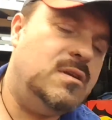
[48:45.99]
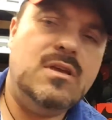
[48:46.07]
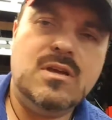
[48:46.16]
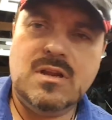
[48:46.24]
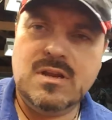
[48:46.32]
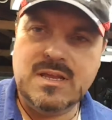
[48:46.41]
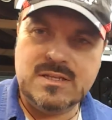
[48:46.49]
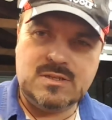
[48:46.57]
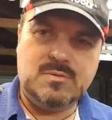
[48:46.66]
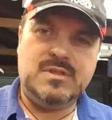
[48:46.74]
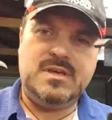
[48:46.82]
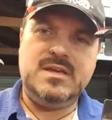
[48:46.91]
You're going to need
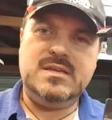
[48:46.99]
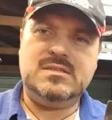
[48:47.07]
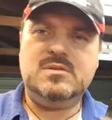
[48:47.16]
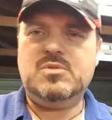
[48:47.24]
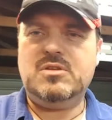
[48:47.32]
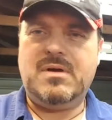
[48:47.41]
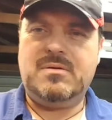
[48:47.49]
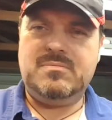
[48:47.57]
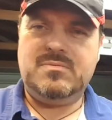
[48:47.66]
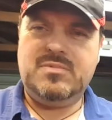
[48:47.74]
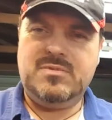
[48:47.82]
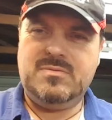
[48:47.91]
some of these. They're probably
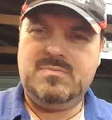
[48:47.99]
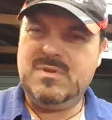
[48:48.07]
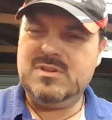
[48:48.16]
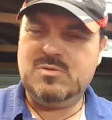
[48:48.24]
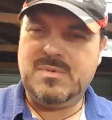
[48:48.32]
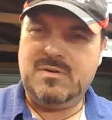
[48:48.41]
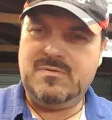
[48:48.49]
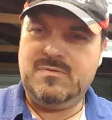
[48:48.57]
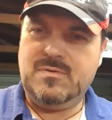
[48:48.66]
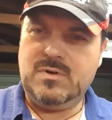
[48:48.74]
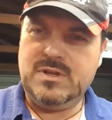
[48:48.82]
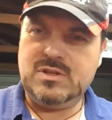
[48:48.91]
these are about
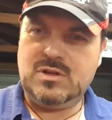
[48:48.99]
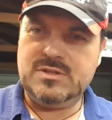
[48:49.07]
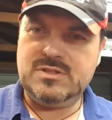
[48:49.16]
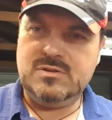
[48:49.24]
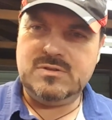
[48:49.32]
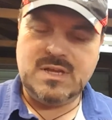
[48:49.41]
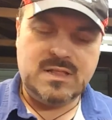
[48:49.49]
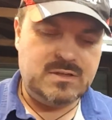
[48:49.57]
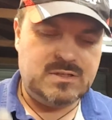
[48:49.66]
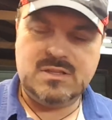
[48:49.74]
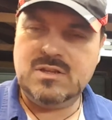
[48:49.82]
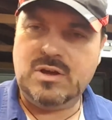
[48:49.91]
$40 New
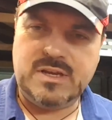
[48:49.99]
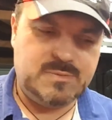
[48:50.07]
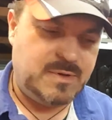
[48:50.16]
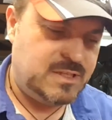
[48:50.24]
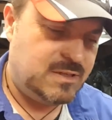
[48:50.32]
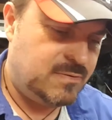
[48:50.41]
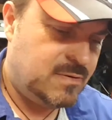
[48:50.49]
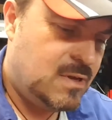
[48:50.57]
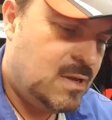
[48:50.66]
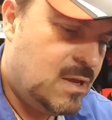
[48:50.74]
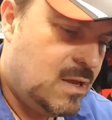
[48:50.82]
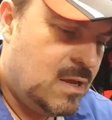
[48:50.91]
Zealand, so they're not expensive.
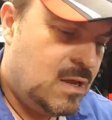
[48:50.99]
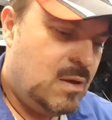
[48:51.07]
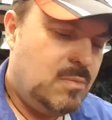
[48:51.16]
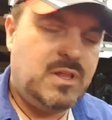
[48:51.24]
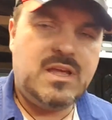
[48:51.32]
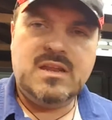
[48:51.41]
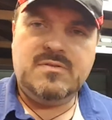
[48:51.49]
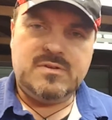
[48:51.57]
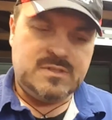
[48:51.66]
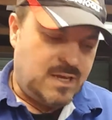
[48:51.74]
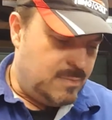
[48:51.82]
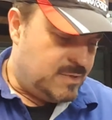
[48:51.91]
Plenty of
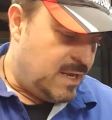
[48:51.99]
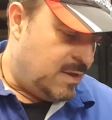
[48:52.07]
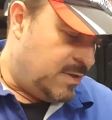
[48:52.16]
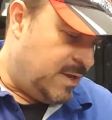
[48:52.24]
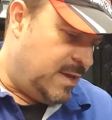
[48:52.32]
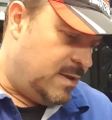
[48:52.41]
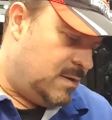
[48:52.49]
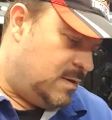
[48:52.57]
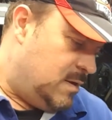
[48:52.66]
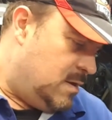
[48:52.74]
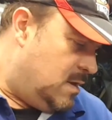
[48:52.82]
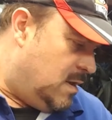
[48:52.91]
different types out
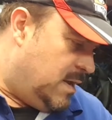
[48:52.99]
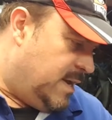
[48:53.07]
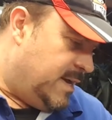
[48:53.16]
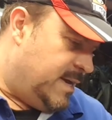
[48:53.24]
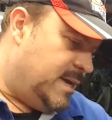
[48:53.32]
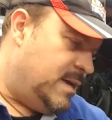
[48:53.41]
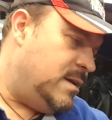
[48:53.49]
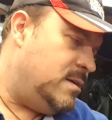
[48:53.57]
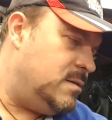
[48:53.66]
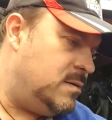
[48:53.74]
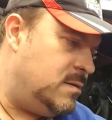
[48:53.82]
there.